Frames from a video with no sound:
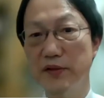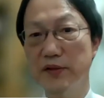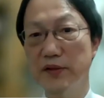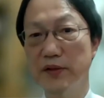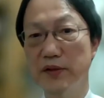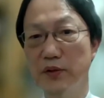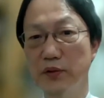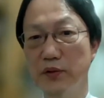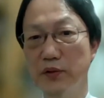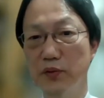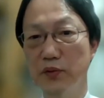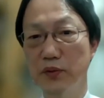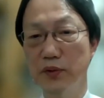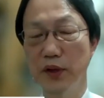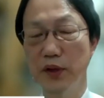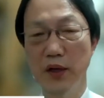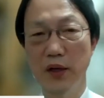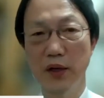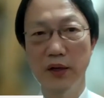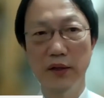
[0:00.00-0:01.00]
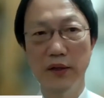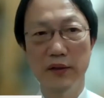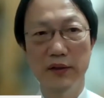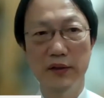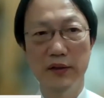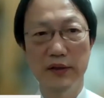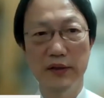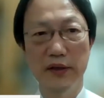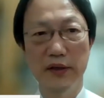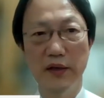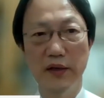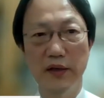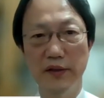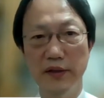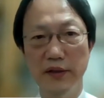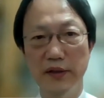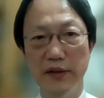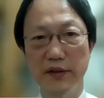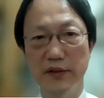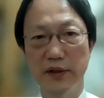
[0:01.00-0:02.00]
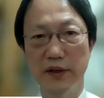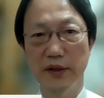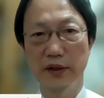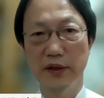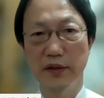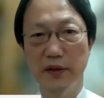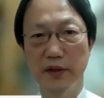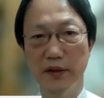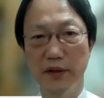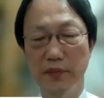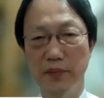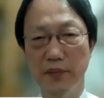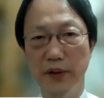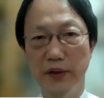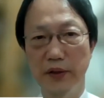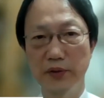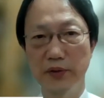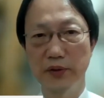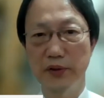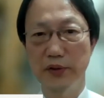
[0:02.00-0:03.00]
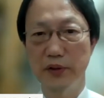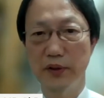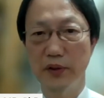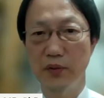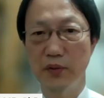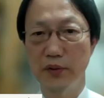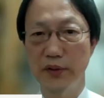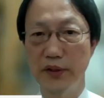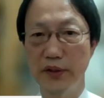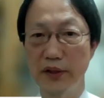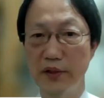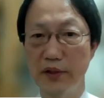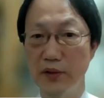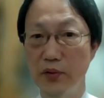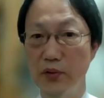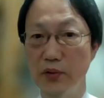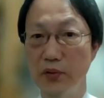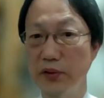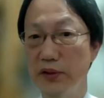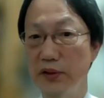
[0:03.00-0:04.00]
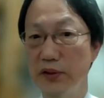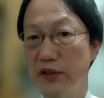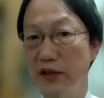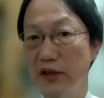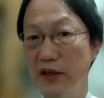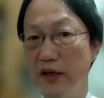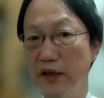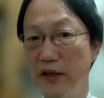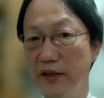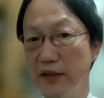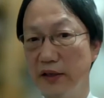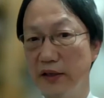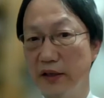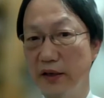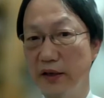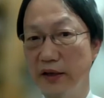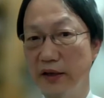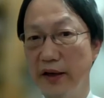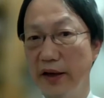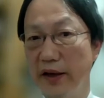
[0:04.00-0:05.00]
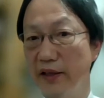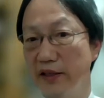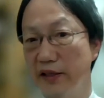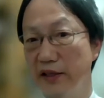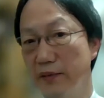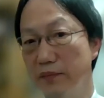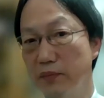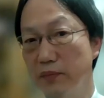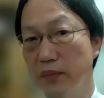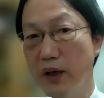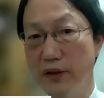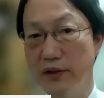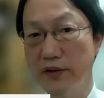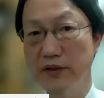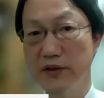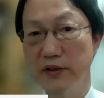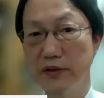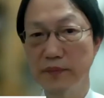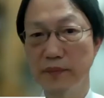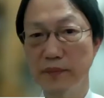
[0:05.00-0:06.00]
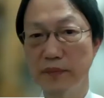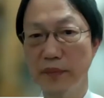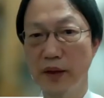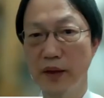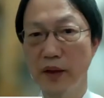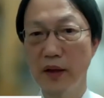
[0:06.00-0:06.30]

So the youngest patient we can do is like 18 months.